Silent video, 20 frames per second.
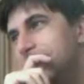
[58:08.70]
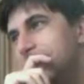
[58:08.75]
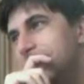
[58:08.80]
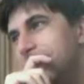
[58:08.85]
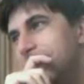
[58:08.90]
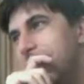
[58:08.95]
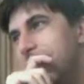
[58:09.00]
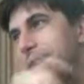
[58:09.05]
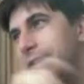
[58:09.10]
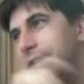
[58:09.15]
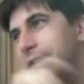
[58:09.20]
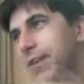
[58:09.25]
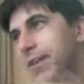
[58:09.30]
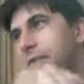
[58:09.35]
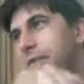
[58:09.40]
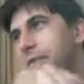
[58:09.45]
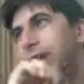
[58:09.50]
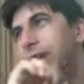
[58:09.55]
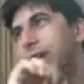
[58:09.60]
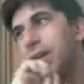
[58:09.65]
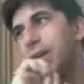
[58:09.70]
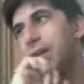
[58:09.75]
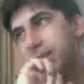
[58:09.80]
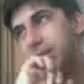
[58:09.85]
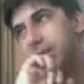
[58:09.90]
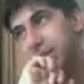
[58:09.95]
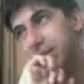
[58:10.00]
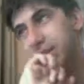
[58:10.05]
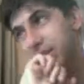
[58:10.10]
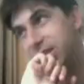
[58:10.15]
then I create
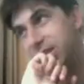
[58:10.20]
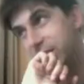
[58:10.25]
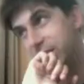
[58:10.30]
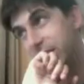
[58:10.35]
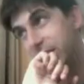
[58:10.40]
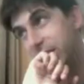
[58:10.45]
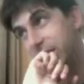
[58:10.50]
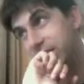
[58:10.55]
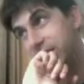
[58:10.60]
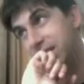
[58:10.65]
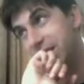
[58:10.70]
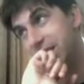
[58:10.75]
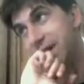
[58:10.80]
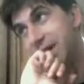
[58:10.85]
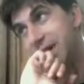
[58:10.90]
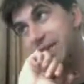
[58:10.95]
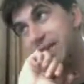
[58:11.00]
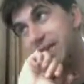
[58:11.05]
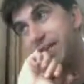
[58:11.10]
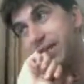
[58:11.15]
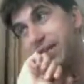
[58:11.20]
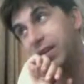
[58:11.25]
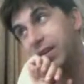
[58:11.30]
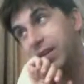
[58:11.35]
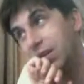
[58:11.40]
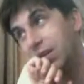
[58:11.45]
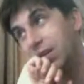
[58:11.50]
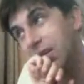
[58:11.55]
instances of the CS file.